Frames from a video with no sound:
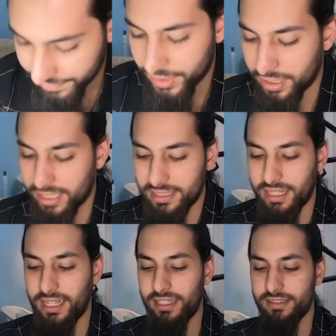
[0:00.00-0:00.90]
So that's
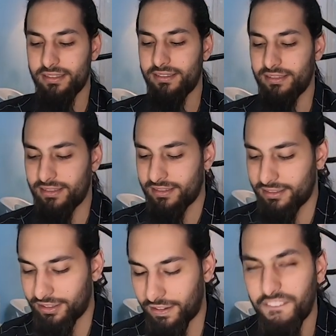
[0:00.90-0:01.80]
a
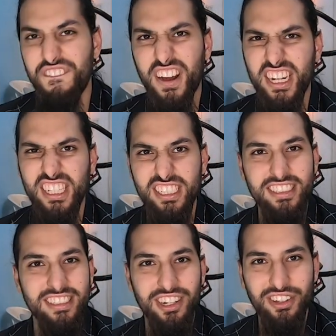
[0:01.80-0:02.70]
funny
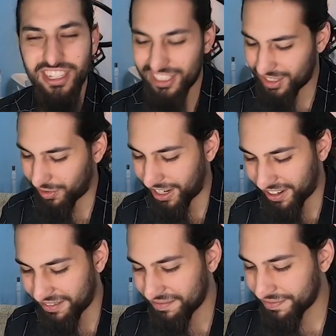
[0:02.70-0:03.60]
looking
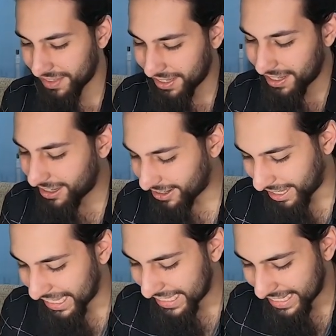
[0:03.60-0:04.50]
square.
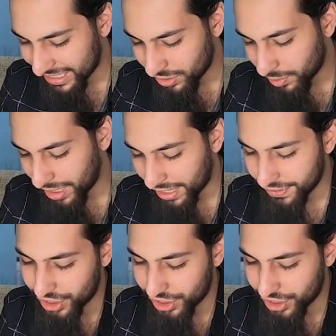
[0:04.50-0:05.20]
Okay, next one we have a